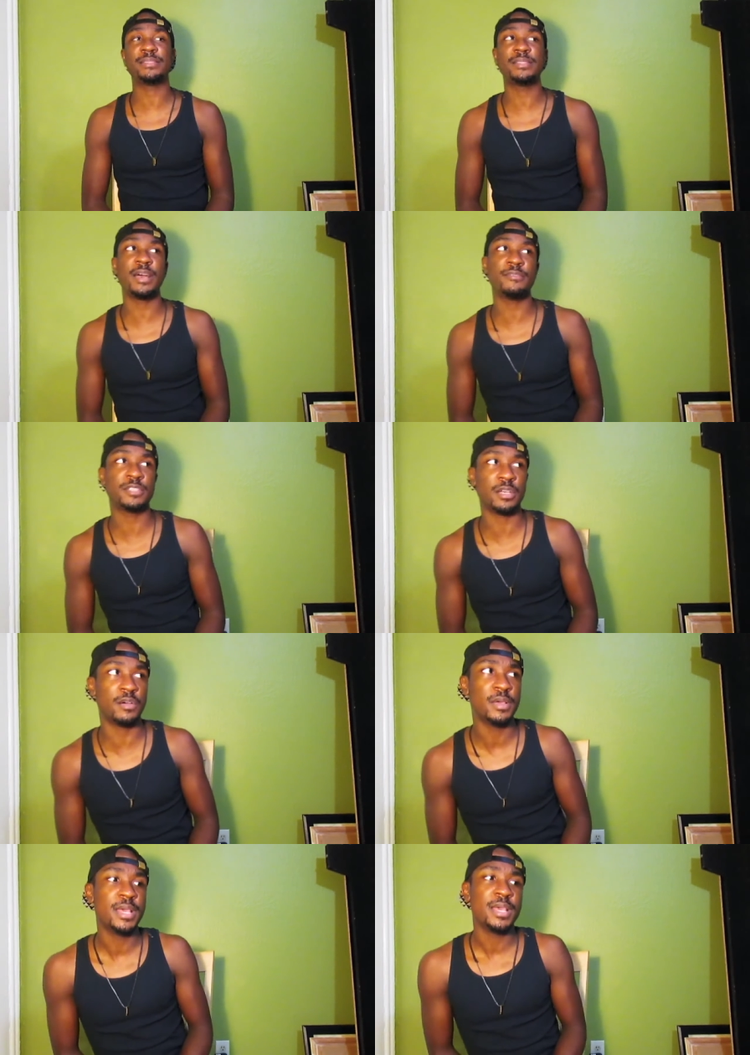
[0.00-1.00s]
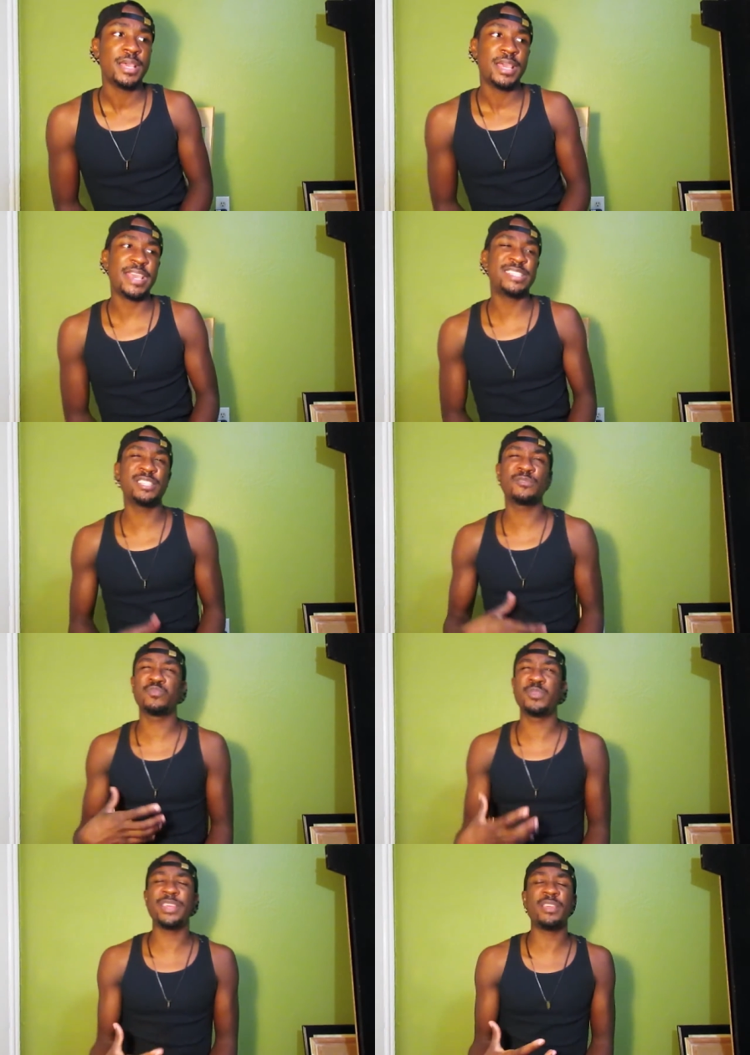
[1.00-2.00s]
stuff. So it's
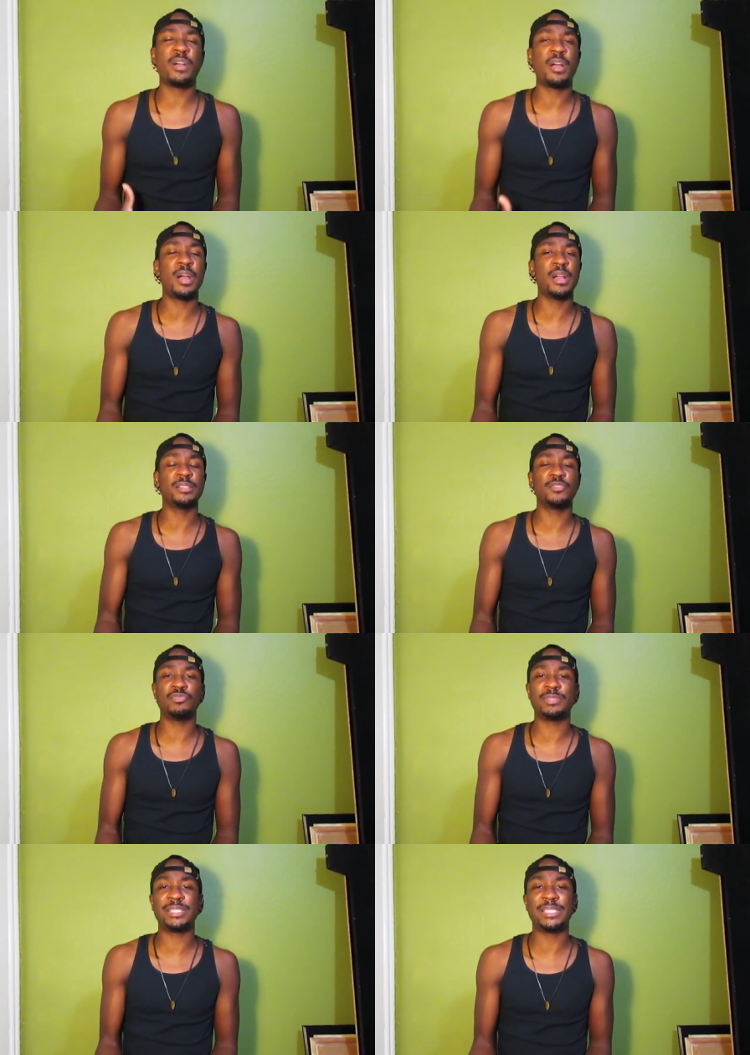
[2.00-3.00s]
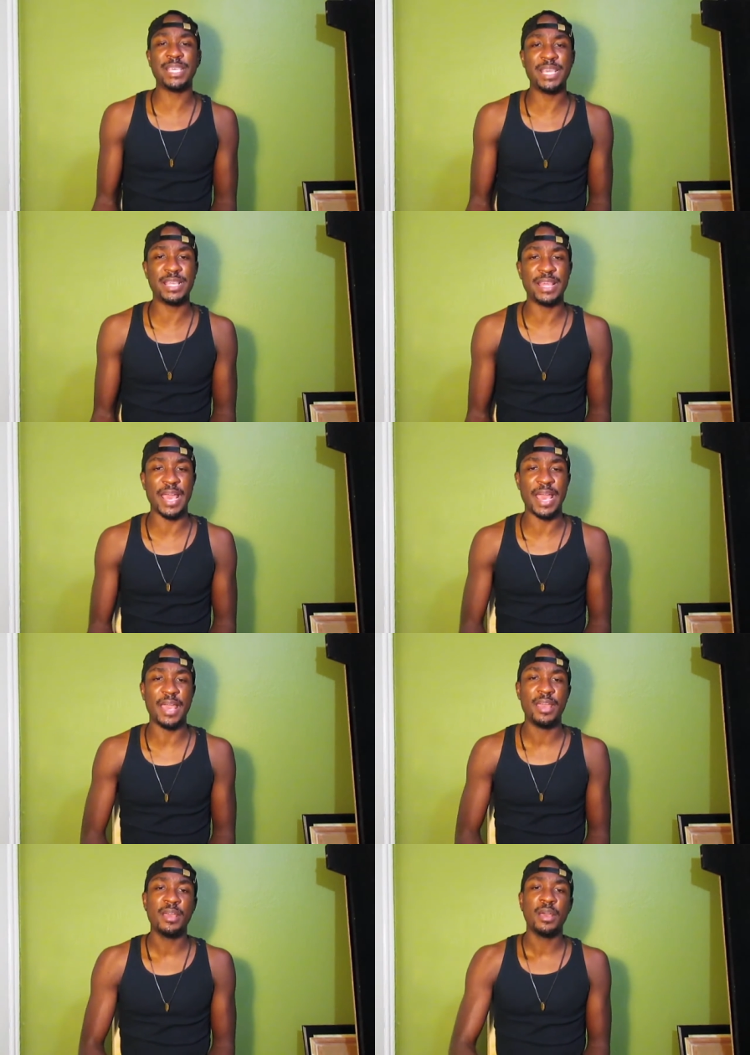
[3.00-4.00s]
just really hard to see that.